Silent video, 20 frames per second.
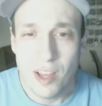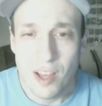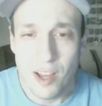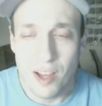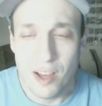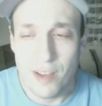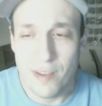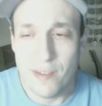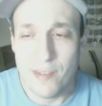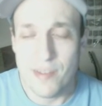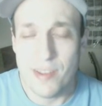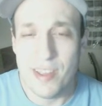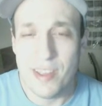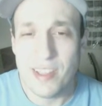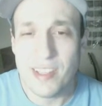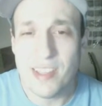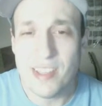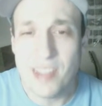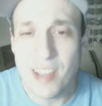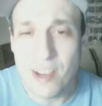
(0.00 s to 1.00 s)

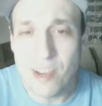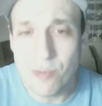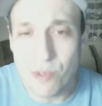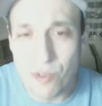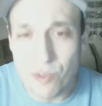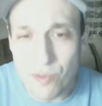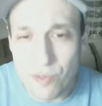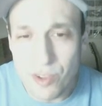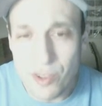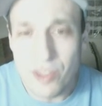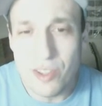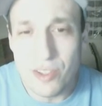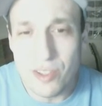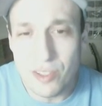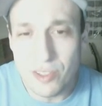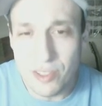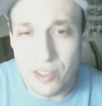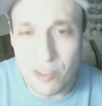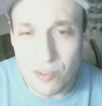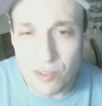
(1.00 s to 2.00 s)
Isn't that what
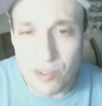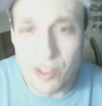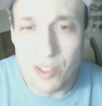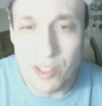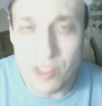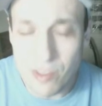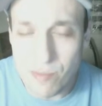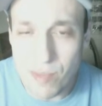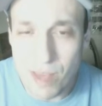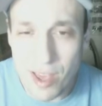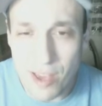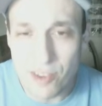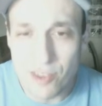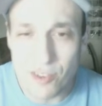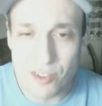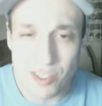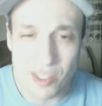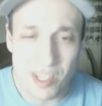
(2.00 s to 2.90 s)
really, really matters?